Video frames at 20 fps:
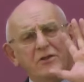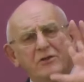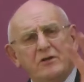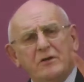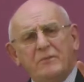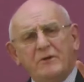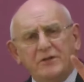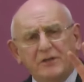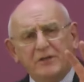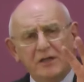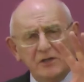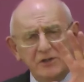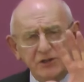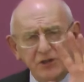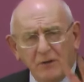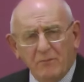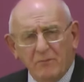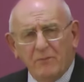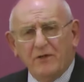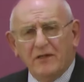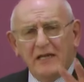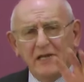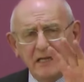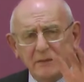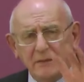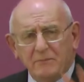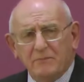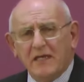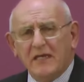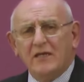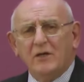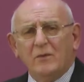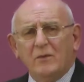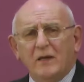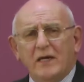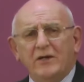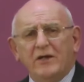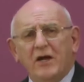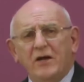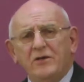about somebody like me away
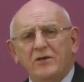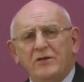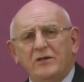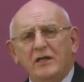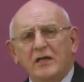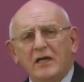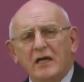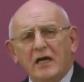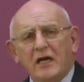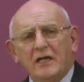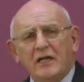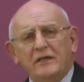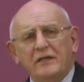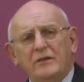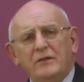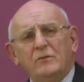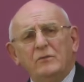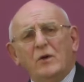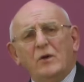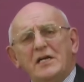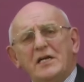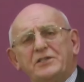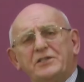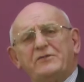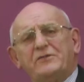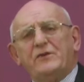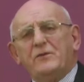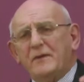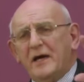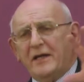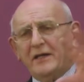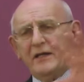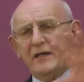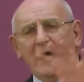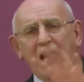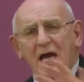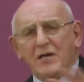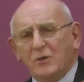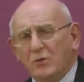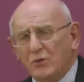down in West Fermanagh?
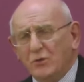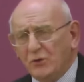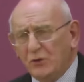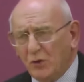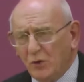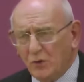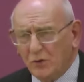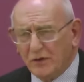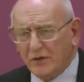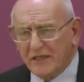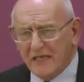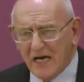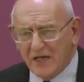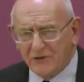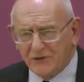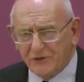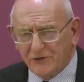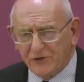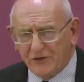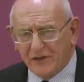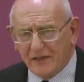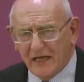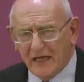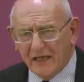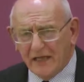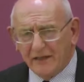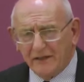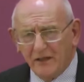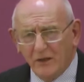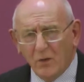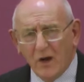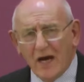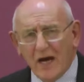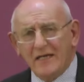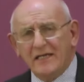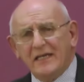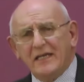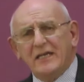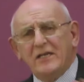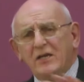I don't know the answer to that. Why
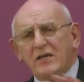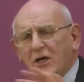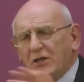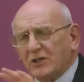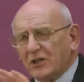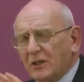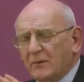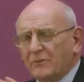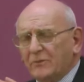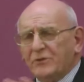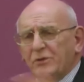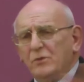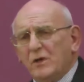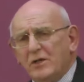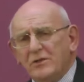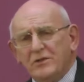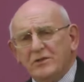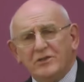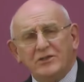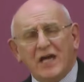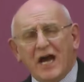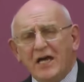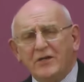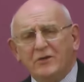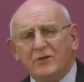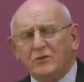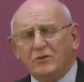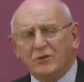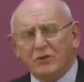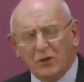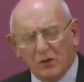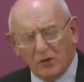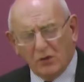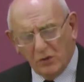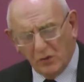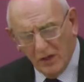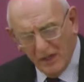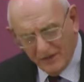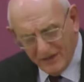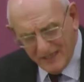did he not come to others? I don't know
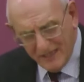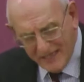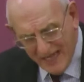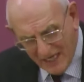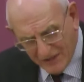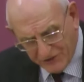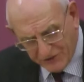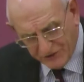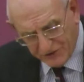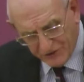the answer